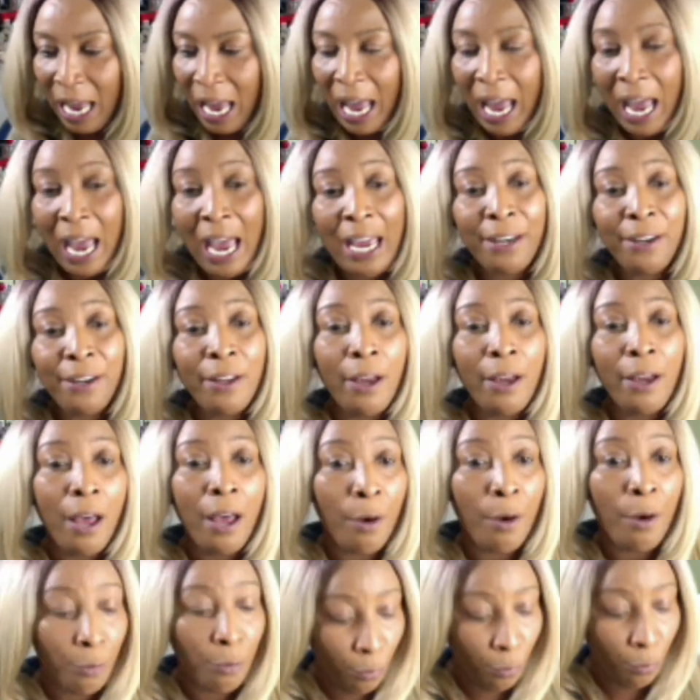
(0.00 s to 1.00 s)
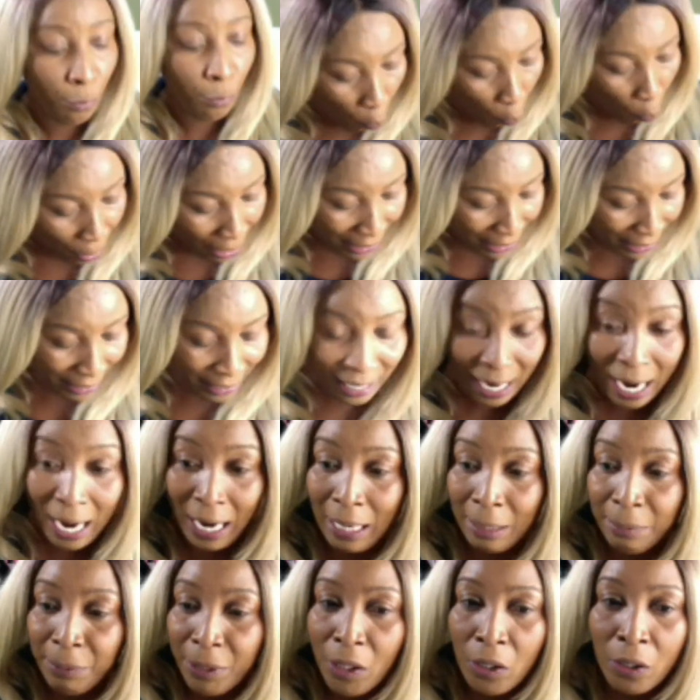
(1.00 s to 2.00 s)
and Roman
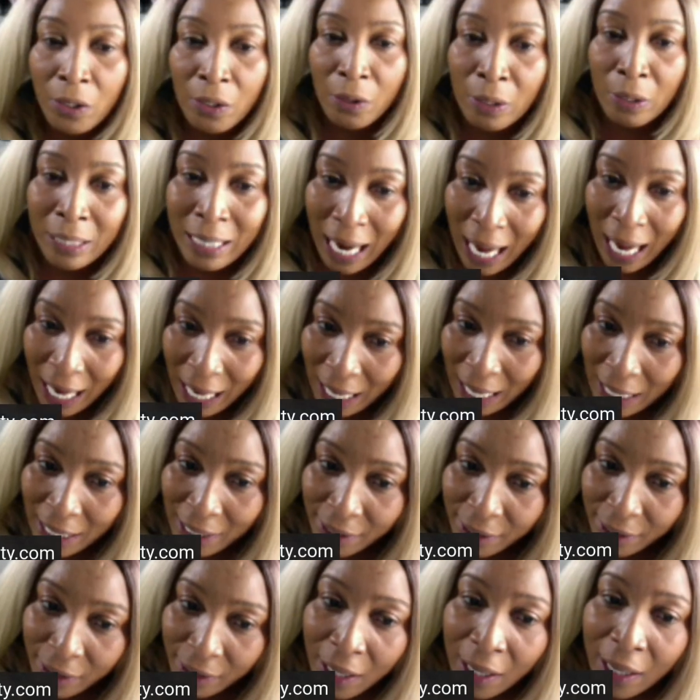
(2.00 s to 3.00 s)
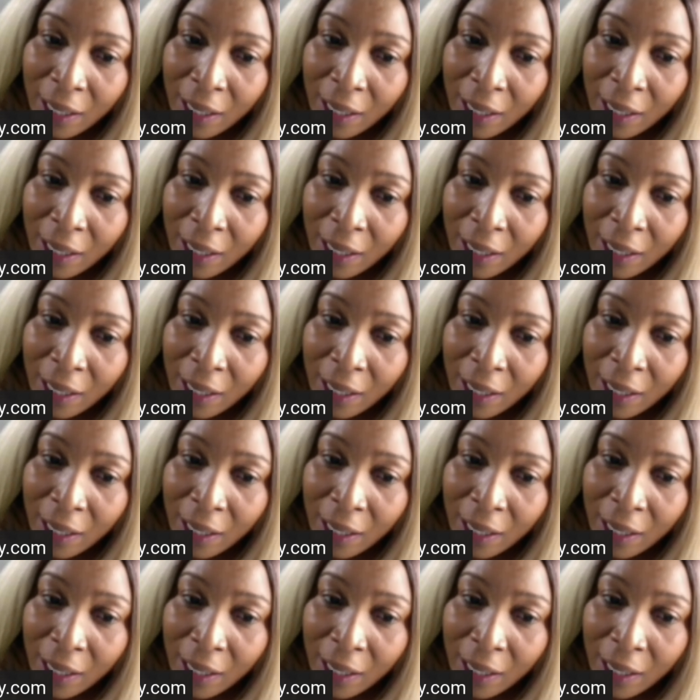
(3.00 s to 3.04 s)
times. So guys,